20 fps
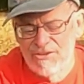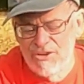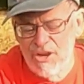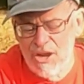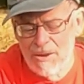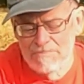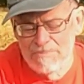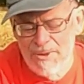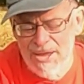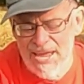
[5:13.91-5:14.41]

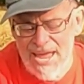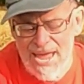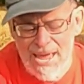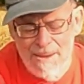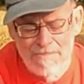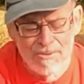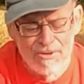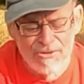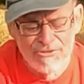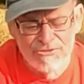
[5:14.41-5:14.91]
to be
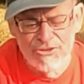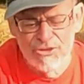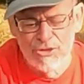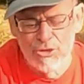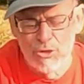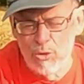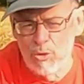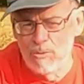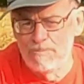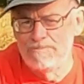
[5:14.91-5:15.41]
able
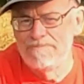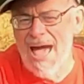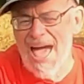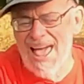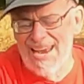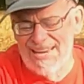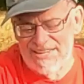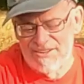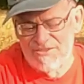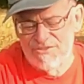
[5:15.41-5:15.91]
to
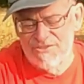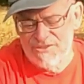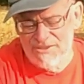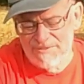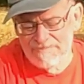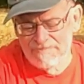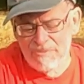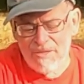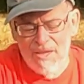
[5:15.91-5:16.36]
balance